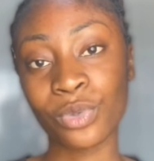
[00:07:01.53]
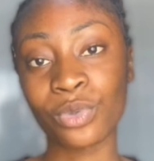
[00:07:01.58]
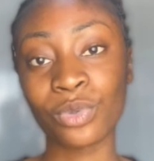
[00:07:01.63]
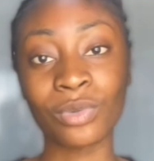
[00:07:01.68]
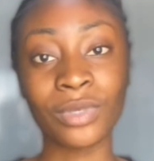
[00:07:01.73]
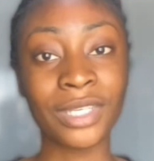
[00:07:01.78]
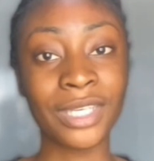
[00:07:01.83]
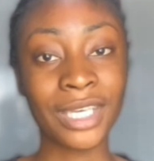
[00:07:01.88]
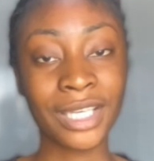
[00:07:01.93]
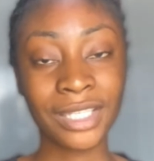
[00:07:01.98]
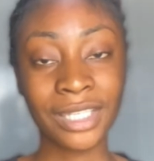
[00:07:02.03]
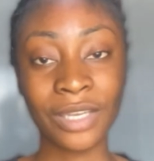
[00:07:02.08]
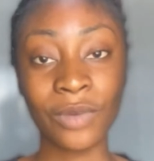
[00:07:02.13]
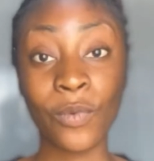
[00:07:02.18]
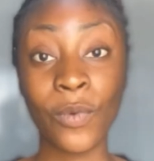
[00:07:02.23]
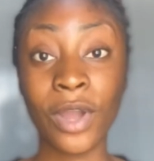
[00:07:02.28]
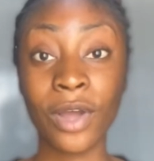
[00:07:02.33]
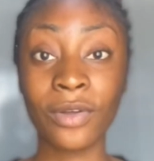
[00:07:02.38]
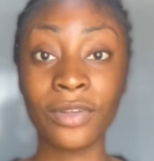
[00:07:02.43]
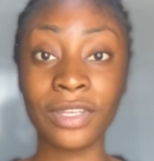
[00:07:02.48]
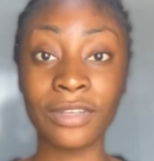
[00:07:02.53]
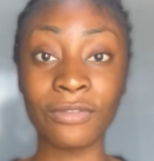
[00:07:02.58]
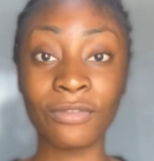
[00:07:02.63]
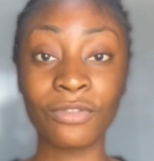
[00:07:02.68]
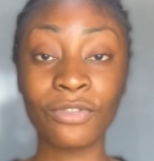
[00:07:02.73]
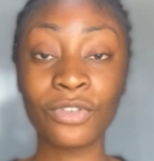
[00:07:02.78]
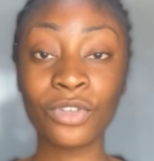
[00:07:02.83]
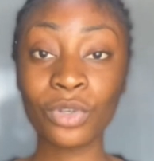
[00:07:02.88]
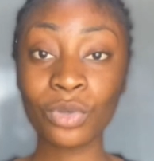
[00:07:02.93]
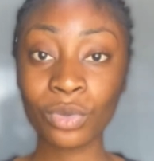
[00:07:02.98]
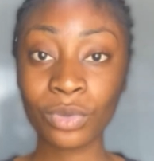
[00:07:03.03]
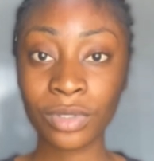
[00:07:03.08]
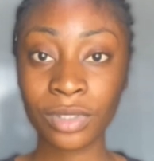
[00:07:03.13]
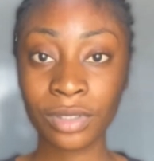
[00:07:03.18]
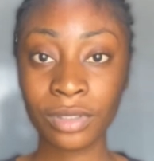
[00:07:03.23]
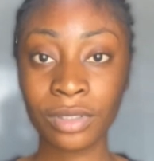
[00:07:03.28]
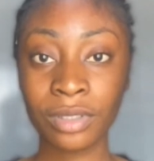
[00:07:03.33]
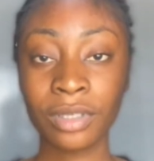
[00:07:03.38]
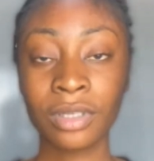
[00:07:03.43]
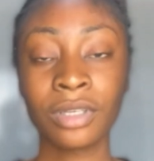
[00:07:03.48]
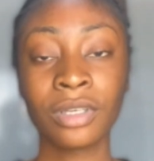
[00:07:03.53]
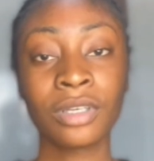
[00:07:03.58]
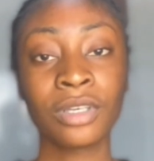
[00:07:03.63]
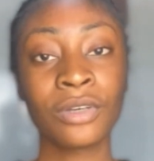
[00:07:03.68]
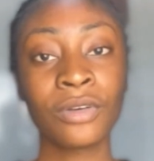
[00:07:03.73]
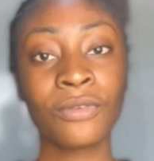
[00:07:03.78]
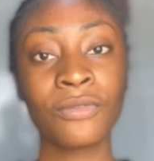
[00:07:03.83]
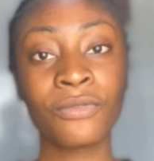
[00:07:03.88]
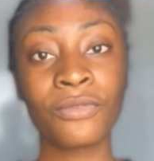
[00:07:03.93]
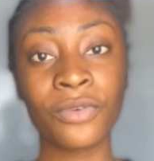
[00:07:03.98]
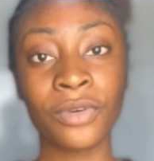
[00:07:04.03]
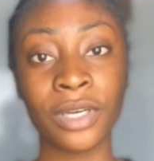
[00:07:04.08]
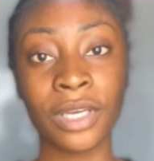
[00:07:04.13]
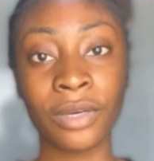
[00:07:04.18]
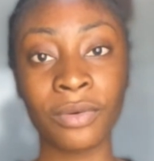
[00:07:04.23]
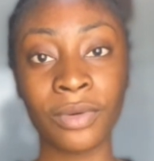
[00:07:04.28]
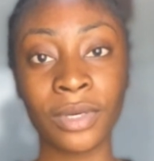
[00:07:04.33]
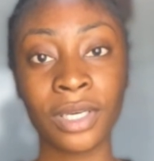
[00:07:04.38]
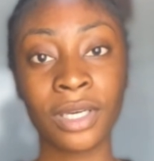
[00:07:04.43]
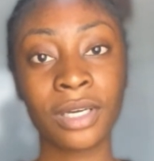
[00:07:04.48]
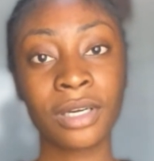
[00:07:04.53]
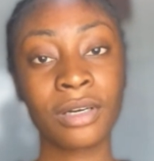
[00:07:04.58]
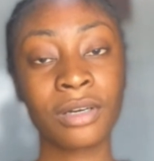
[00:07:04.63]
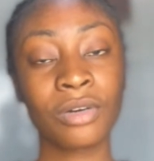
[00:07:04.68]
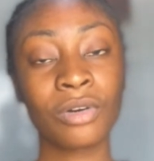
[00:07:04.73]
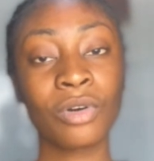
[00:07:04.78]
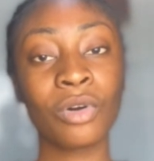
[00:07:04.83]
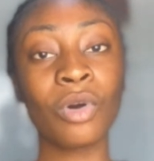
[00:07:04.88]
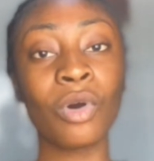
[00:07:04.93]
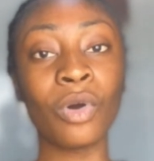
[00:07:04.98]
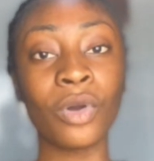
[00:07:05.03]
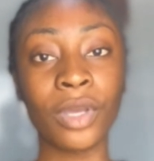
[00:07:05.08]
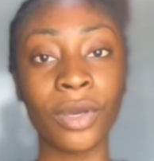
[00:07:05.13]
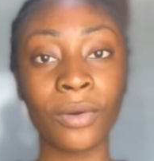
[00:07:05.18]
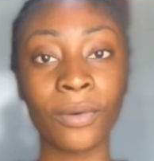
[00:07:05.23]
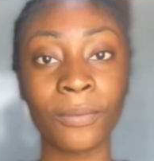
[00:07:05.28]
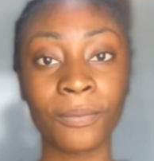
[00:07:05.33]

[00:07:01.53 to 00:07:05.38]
to get a well infused fenugreek oil.